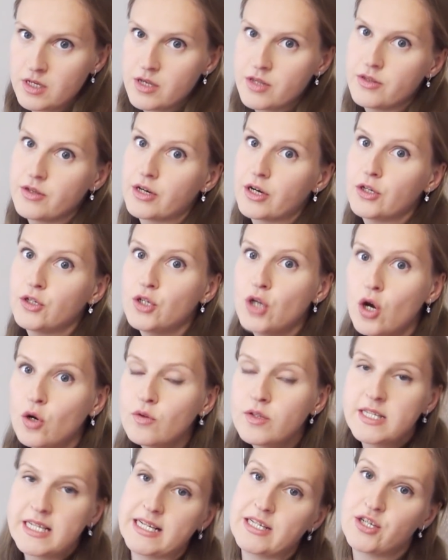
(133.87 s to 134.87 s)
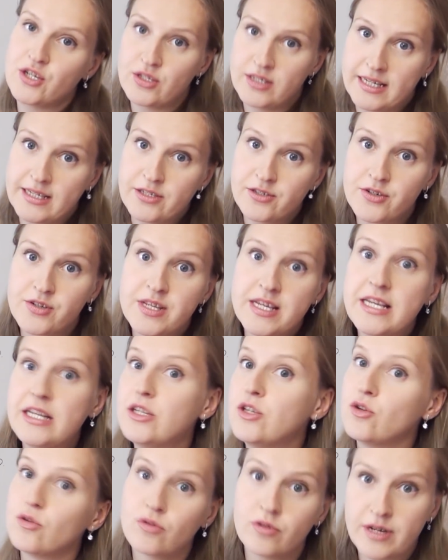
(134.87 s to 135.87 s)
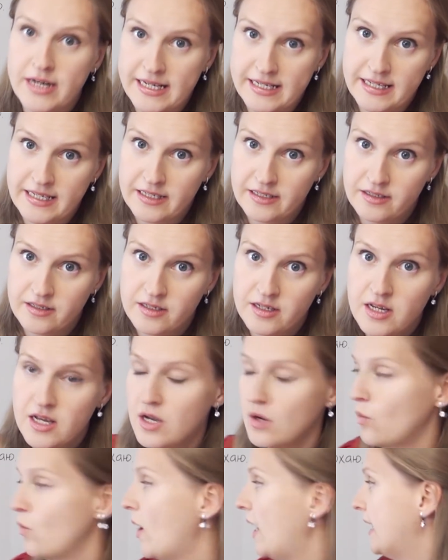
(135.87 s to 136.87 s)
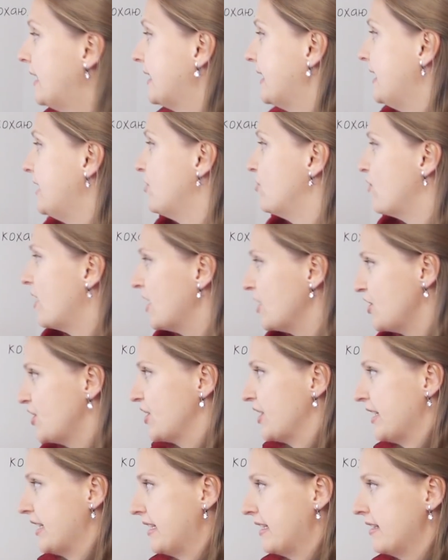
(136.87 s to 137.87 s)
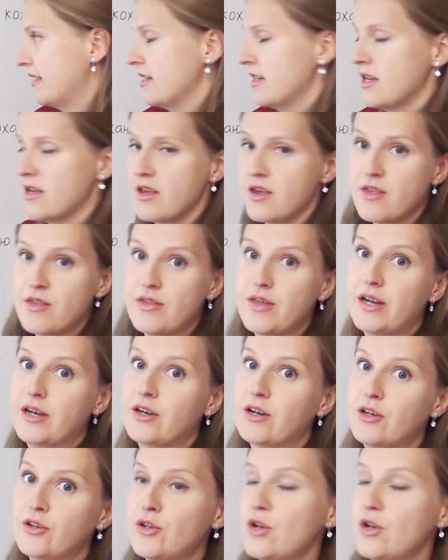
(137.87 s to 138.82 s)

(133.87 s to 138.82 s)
There are no such letters in Ukrainian. While in Russian, there are